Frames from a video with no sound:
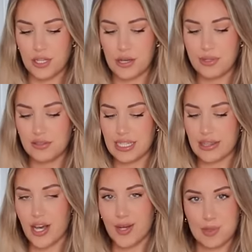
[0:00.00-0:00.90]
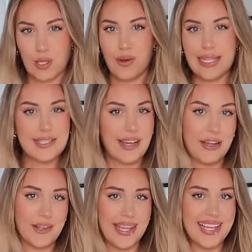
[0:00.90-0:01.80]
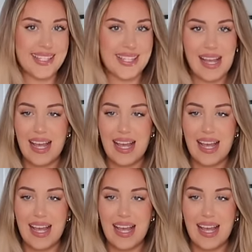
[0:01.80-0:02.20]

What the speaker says: though I will say the arms are quite tight on this,